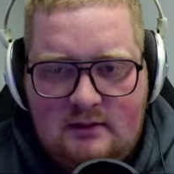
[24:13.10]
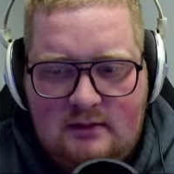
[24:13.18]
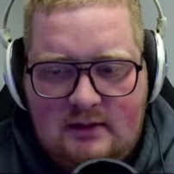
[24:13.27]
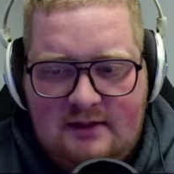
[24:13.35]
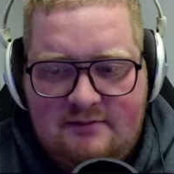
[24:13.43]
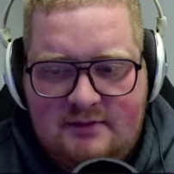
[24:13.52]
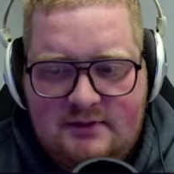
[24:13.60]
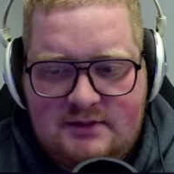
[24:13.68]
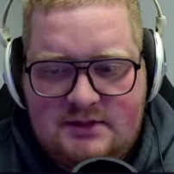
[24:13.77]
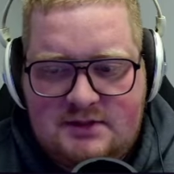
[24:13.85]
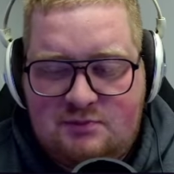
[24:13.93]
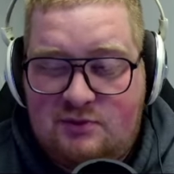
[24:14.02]

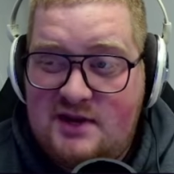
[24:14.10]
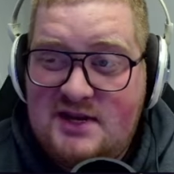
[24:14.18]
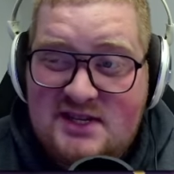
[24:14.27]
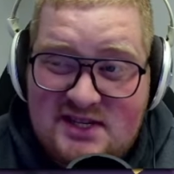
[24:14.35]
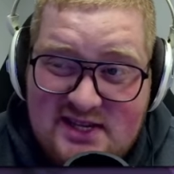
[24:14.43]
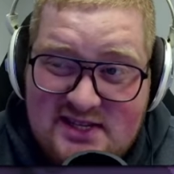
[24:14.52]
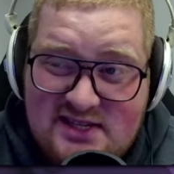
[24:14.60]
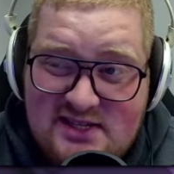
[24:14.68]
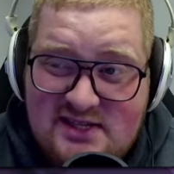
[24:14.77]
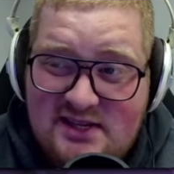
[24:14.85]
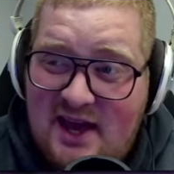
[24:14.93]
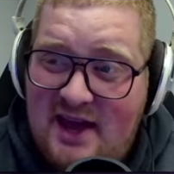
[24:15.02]
Lover's
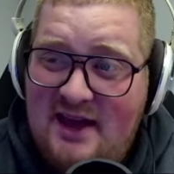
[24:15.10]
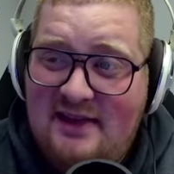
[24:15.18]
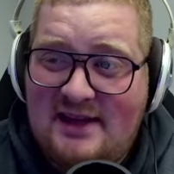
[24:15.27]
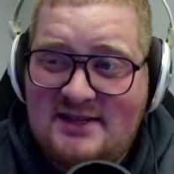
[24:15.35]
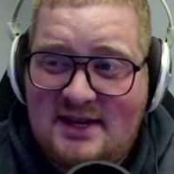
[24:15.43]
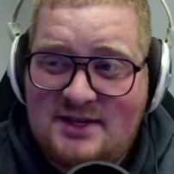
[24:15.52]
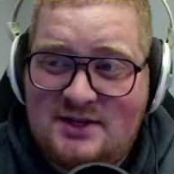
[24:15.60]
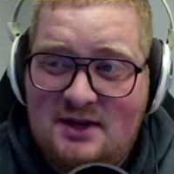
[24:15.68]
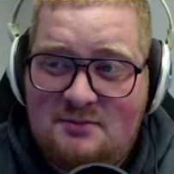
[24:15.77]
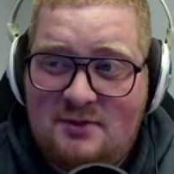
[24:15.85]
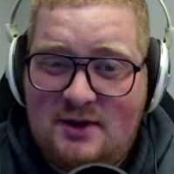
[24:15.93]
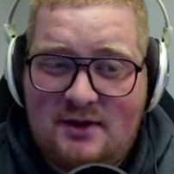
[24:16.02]
Priestess? Hey, that's actually
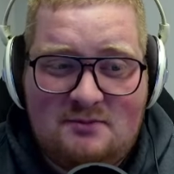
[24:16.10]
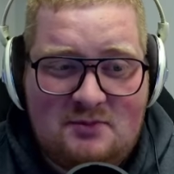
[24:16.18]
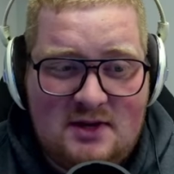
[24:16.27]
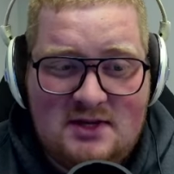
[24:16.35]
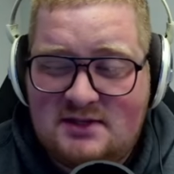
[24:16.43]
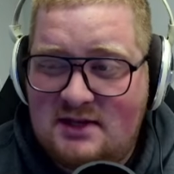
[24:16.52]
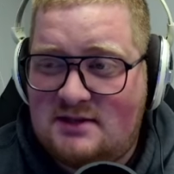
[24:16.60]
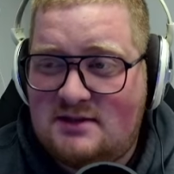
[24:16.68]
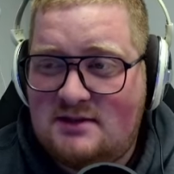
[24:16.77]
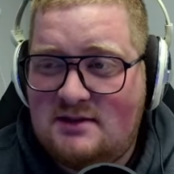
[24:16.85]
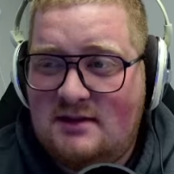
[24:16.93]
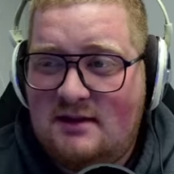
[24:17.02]
a pretty good
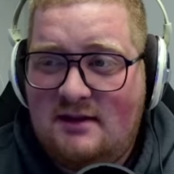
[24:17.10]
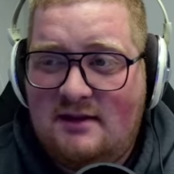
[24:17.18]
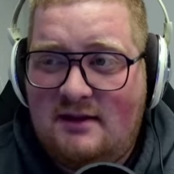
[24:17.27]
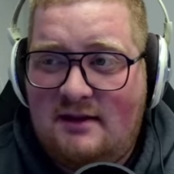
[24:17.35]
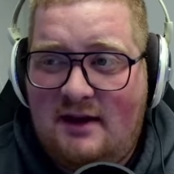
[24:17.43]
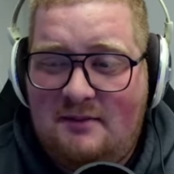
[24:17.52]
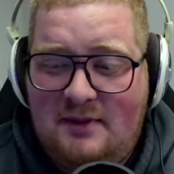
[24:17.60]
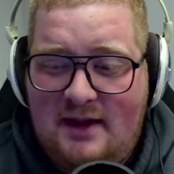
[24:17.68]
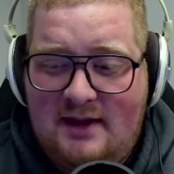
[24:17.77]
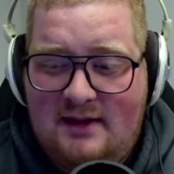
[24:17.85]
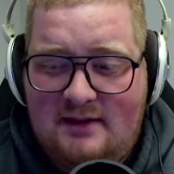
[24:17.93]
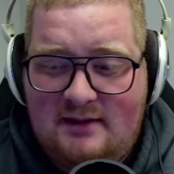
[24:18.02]
Priestess. Not
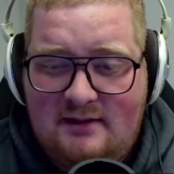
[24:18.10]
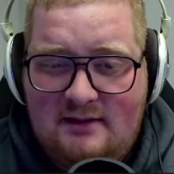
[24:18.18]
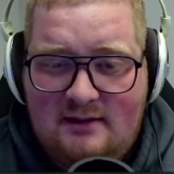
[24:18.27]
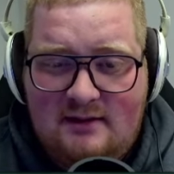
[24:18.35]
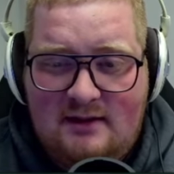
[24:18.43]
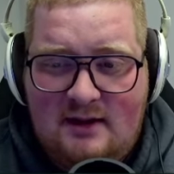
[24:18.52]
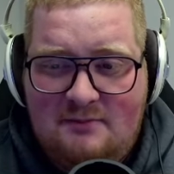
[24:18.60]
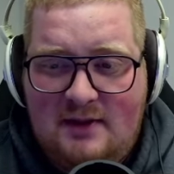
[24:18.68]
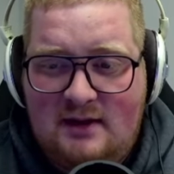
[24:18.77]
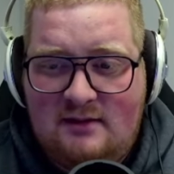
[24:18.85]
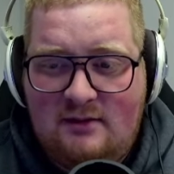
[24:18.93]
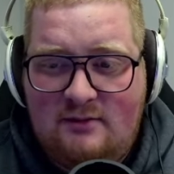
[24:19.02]
bad. Not
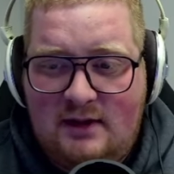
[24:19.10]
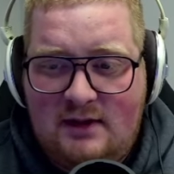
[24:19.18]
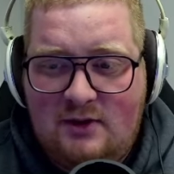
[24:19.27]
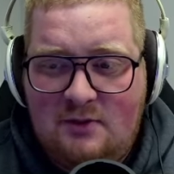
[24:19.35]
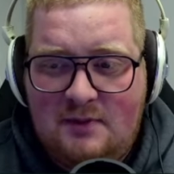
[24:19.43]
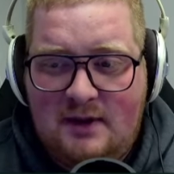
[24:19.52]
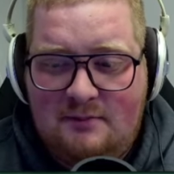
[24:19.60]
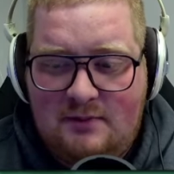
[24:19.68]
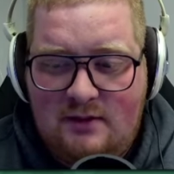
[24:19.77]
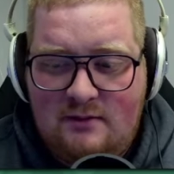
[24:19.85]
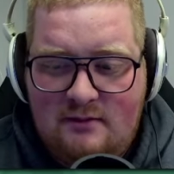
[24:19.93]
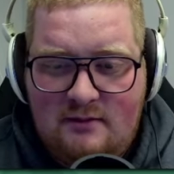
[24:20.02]
bad. Don't need to open up
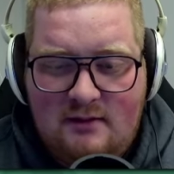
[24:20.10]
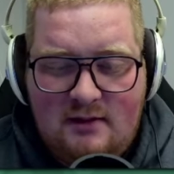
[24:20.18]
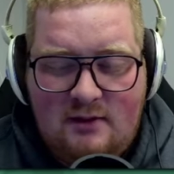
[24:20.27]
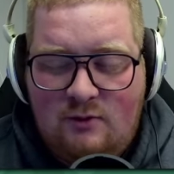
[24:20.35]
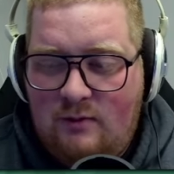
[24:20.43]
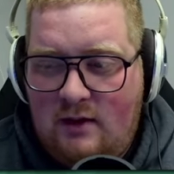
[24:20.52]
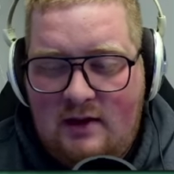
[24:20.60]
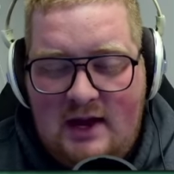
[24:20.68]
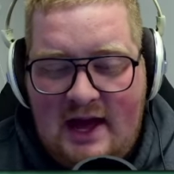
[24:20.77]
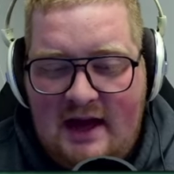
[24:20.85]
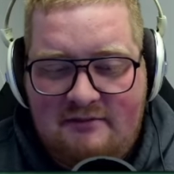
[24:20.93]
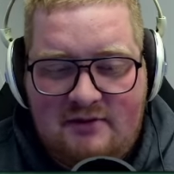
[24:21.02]
you. We already
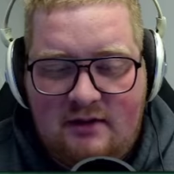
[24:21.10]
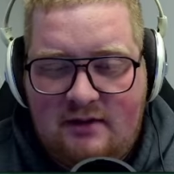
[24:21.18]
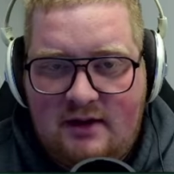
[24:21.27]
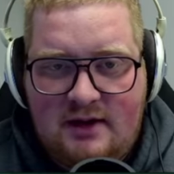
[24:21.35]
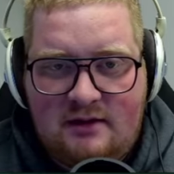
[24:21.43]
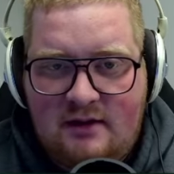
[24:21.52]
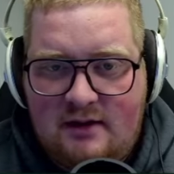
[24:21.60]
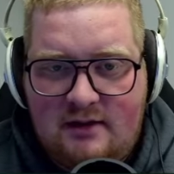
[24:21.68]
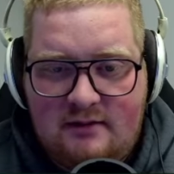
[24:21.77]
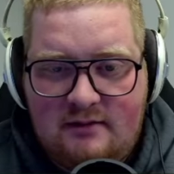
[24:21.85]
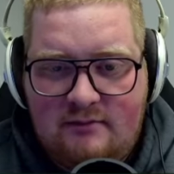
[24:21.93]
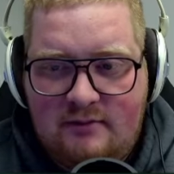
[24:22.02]
have our God card.
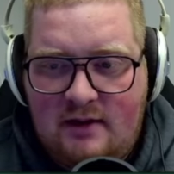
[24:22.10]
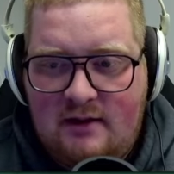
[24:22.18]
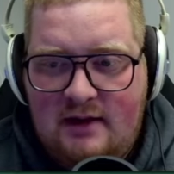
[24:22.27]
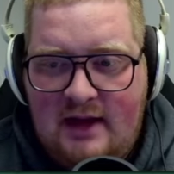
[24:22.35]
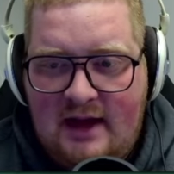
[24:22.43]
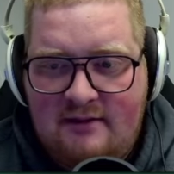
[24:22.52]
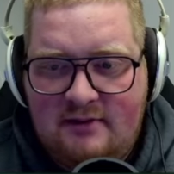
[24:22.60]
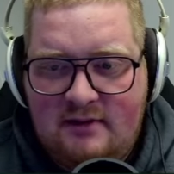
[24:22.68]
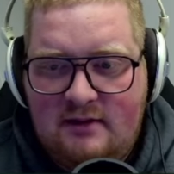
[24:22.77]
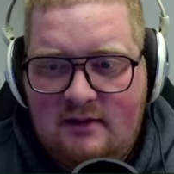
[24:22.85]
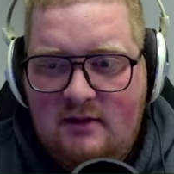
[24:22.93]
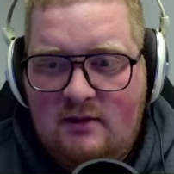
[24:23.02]
We already have it.
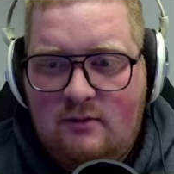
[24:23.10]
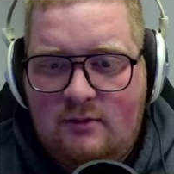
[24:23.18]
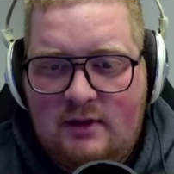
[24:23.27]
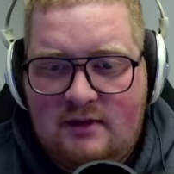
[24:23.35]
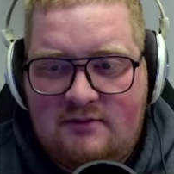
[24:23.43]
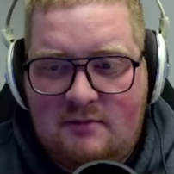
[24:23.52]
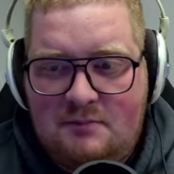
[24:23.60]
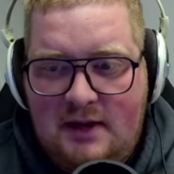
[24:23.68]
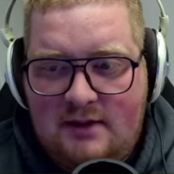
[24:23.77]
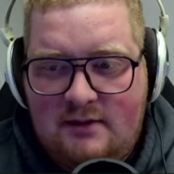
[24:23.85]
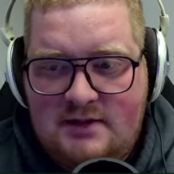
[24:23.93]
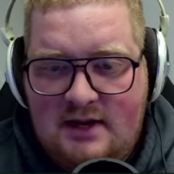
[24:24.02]
We're looking for
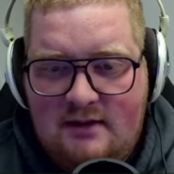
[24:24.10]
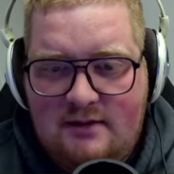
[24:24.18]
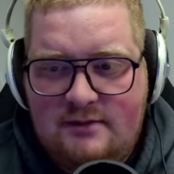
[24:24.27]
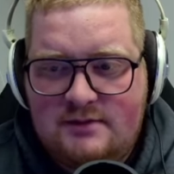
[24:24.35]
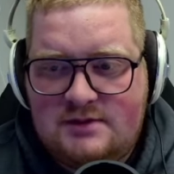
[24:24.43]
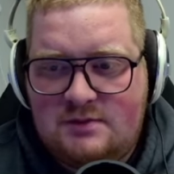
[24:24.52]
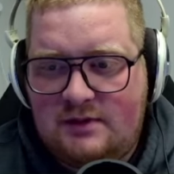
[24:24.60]
better tarots.